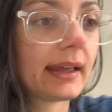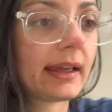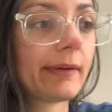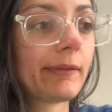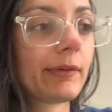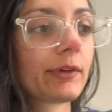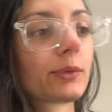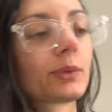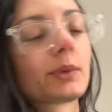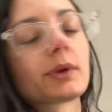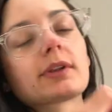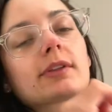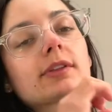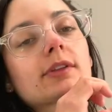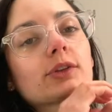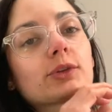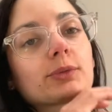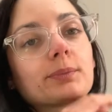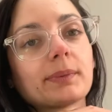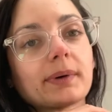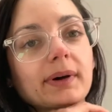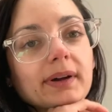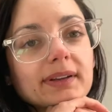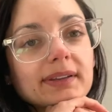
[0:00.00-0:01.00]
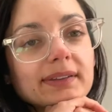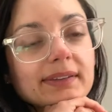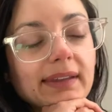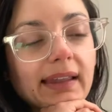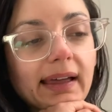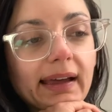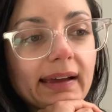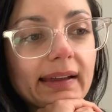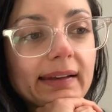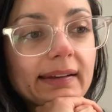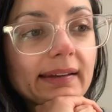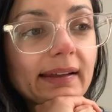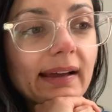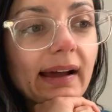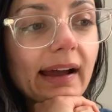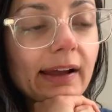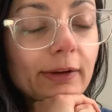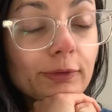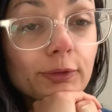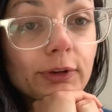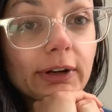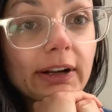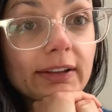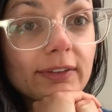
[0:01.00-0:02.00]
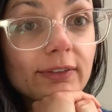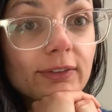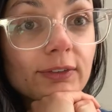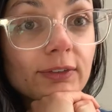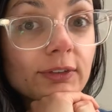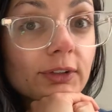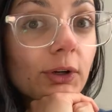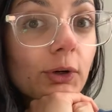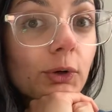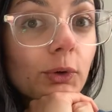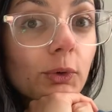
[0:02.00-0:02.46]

it was one of those books that I read so